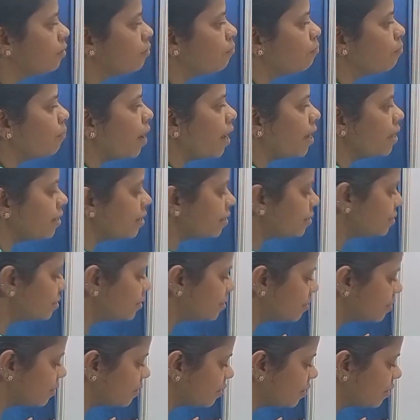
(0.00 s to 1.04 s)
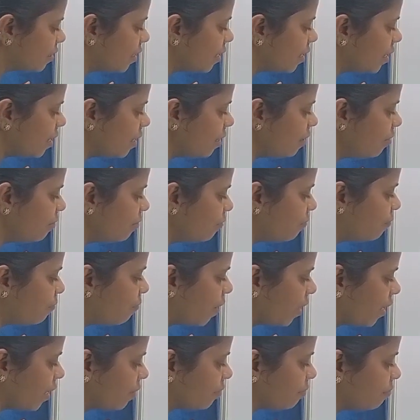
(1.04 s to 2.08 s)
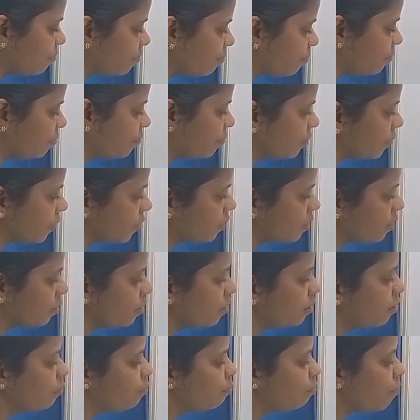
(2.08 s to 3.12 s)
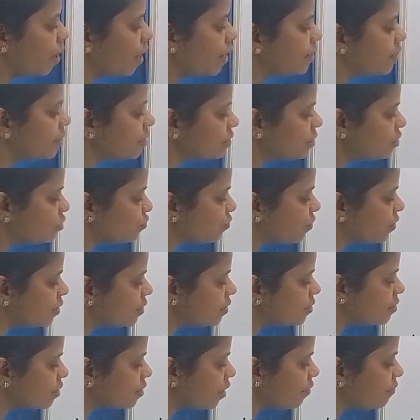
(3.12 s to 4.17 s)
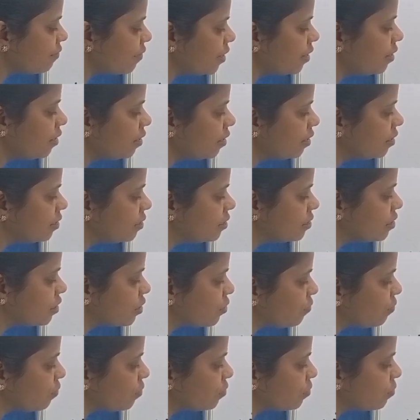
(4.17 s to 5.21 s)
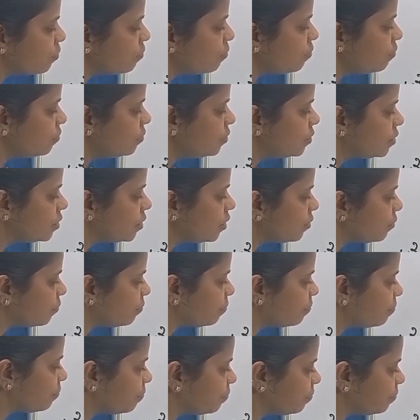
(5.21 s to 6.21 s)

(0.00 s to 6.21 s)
minus 3y minus 27 is equal to 0.